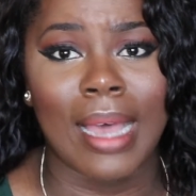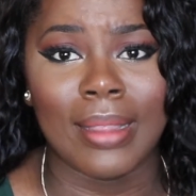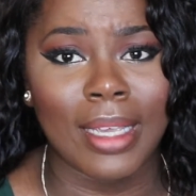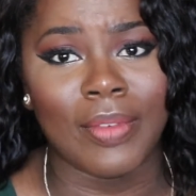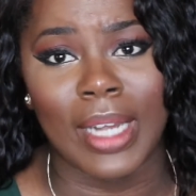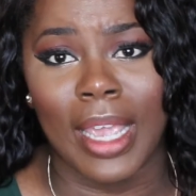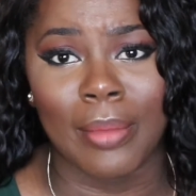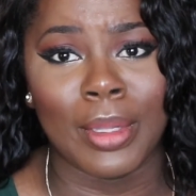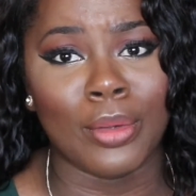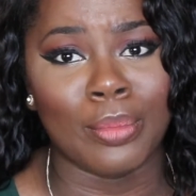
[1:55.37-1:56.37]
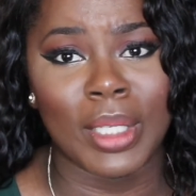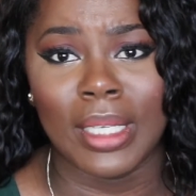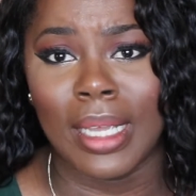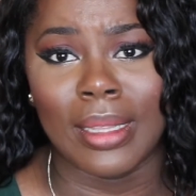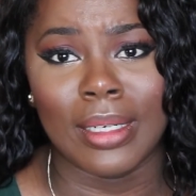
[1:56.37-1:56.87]
I'll think of a name. It'll
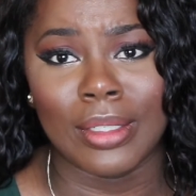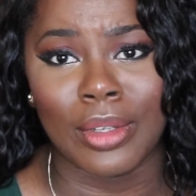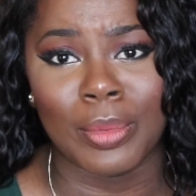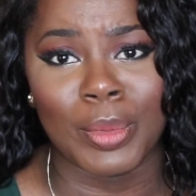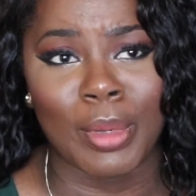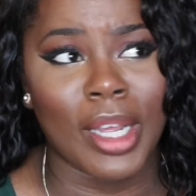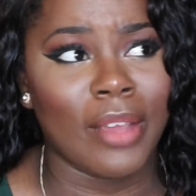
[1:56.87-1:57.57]
be in the description bar.